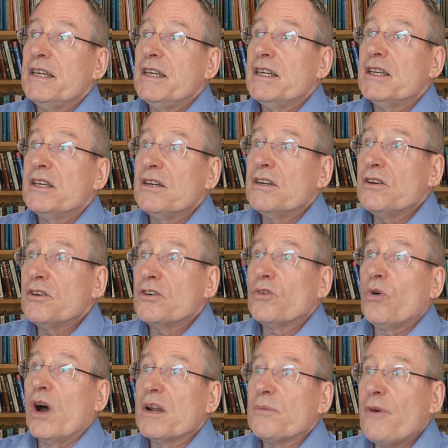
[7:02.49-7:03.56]
the
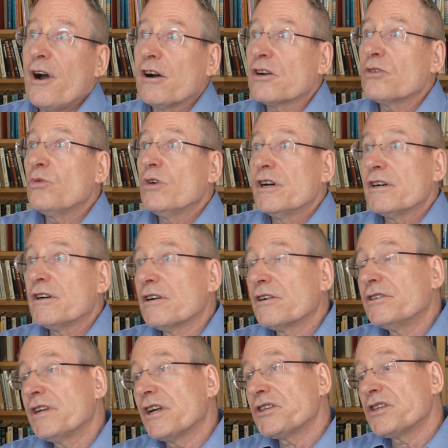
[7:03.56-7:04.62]
quantum
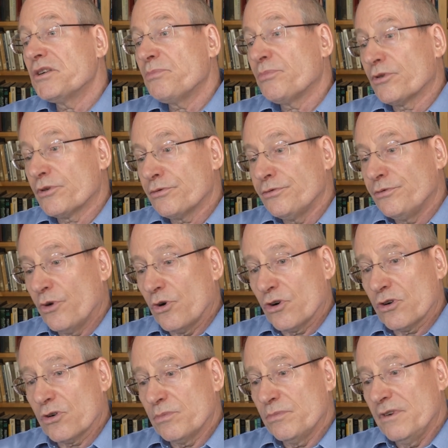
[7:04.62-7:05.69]
hardware doesn't
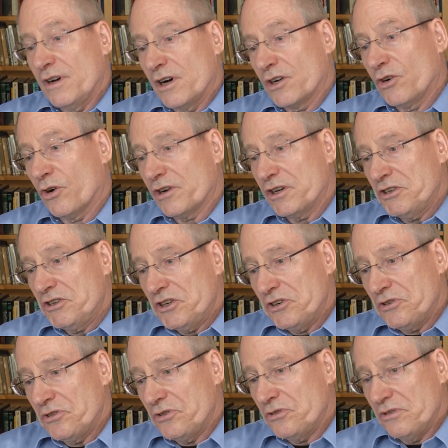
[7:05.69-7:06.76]
perform according
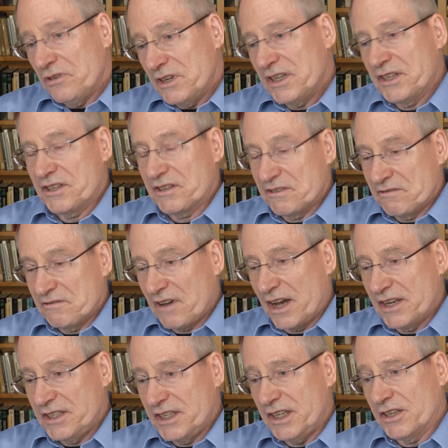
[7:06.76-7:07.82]
to its
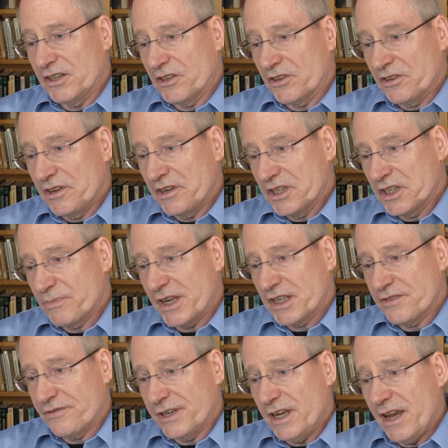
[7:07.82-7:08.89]
ideal
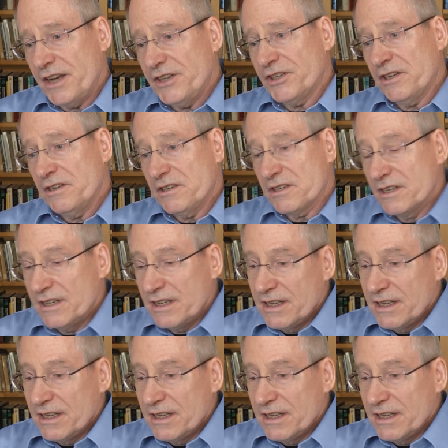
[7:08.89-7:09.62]
specifications.